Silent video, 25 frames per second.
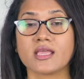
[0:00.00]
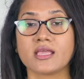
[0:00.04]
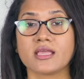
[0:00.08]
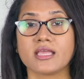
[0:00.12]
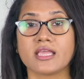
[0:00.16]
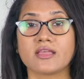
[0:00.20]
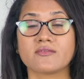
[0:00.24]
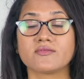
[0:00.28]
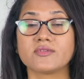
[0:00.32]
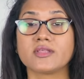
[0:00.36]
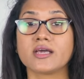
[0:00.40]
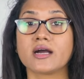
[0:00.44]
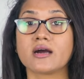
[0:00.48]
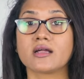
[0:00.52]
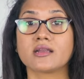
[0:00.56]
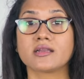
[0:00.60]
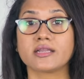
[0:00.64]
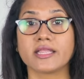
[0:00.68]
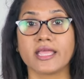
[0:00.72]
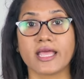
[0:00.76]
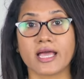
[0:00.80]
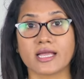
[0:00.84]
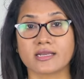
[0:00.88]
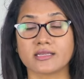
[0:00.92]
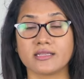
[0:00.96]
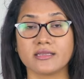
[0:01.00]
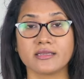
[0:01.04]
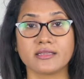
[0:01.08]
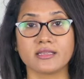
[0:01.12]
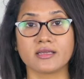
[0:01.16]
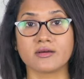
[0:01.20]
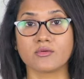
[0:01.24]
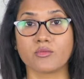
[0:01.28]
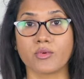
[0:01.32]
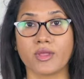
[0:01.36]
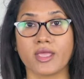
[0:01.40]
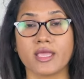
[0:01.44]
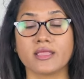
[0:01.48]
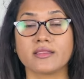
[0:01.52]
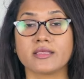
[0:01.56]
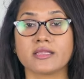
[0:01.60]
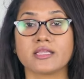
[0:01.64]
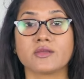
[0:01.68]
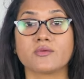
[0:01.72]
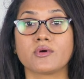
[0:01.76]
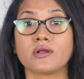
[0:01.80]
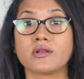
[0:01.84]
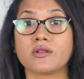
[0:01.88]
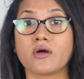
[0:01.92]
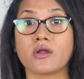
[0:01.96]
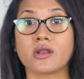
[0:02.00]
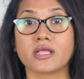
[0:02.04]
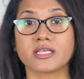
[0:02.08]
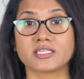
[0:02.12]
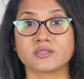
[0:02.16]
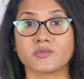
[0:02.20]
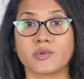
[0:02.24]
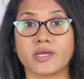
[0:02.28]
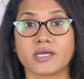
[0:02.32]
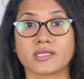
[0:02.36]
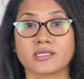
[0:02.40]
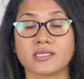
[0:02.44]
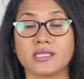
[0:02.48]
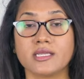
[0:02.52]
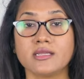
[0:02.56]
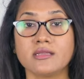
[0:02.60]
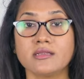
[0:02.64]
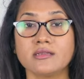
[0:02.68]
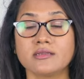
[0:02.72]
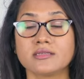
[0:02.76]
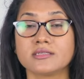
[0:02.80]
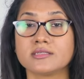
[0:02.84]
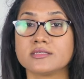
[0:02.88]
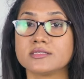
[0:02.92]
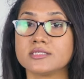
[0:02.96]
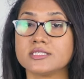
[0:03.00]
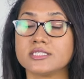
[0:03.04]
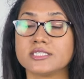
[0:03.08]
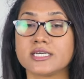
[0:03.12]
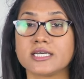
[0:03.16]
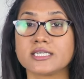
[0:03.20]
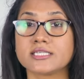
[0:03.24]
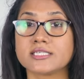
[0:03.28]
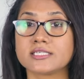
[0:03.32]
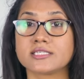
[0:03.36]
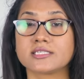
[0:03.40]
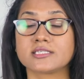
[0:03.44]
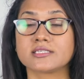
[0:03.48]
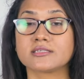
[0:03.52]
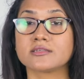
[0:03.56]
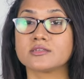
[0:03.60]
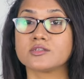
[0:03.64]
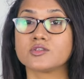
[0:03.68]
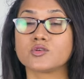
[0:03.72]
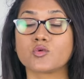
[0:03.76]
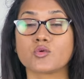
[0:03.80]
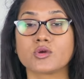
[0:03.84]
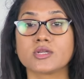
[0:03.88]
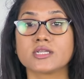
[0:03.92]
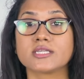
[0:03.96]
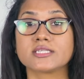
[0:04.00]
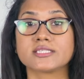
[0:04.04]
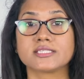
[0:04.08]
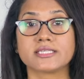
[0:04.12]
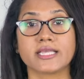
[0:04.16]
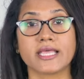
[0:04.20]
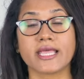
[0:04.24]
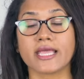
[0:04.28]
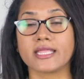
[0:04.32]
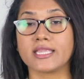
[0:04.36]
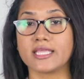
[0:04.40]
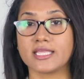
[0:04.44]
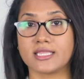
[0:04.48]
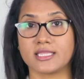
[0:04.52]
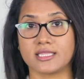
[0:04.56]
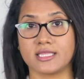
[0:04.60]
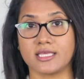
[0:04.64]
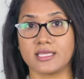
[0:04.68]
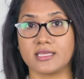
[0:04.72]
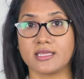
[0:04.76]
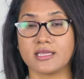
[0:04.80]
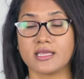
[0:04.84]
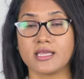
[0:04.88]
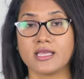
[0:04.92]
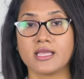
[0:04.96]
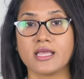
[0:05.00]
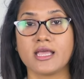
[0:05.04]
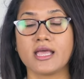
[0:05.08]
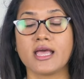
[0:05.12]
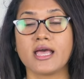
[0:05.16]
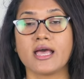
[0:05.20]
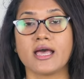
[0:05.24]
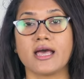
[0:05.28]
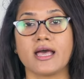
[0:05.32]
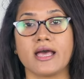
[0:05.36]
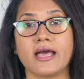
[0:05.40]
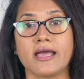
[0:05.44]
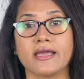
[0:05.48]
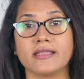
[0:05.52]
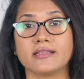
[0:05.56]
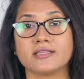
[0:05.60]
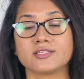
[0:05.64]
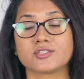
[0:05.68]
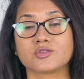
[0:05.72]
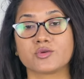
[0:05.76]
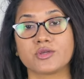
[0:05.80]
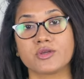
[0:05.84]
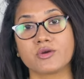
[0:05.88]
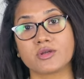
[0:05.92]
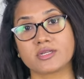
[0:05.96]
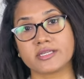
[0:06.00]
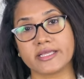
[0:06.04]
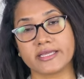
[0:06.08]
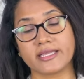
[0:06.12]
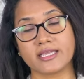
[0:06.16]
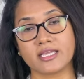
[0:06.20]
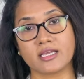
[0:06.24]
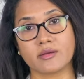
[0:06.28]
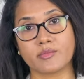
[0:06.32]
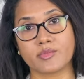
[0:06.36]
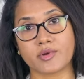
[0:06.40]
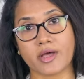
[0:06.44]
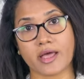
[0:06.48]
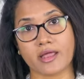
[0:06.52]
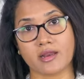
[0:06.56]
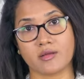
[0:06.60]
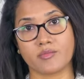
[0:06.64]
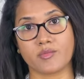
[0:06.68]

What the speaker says: If they are reacting in a way that you are not expecting, just don't say anything. And so you're taking a prior